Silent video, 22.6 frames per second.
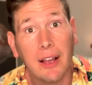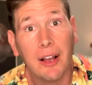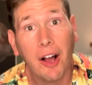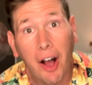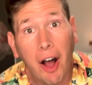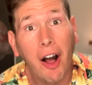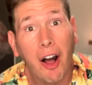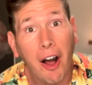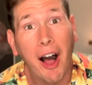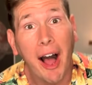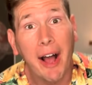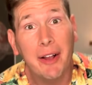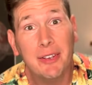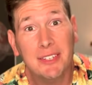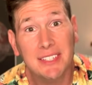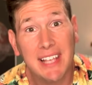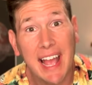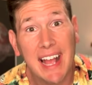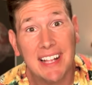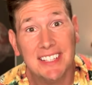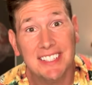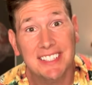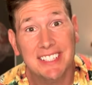How's
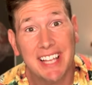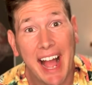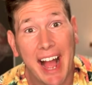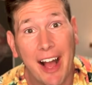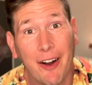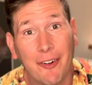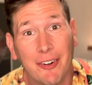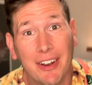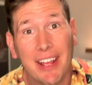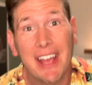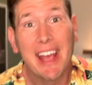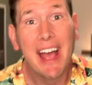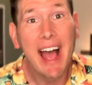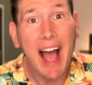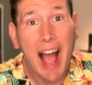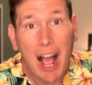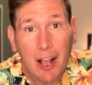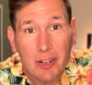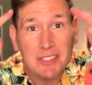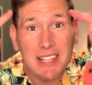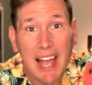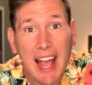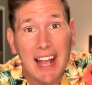that sound?
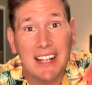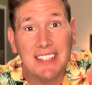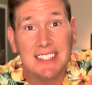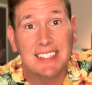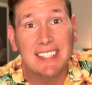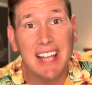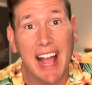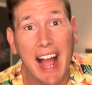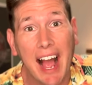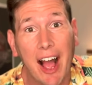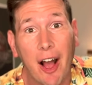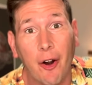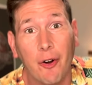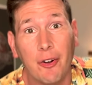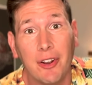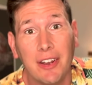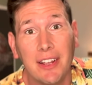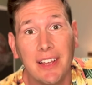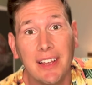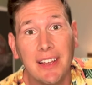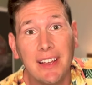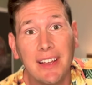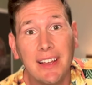How's that
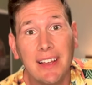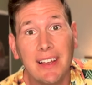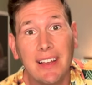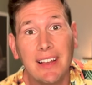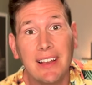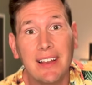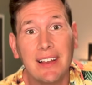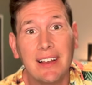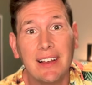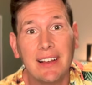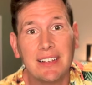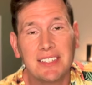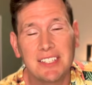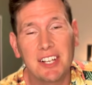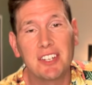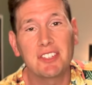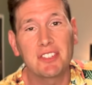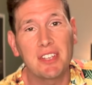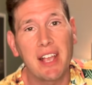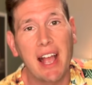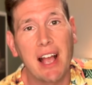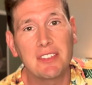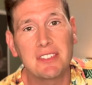sound?
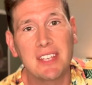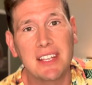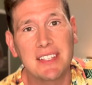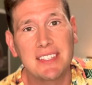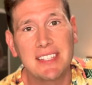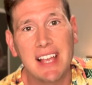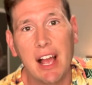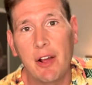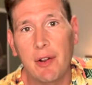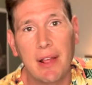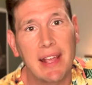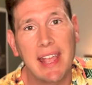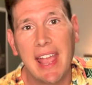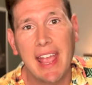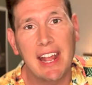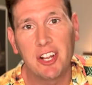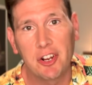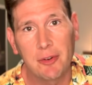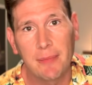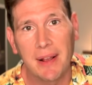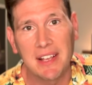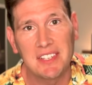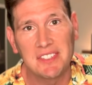Seriously, how's that sound? I can't
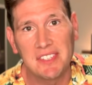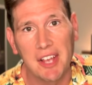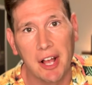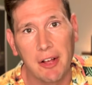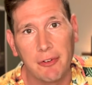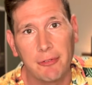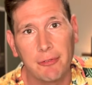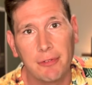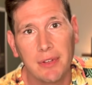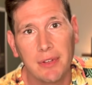hear myself.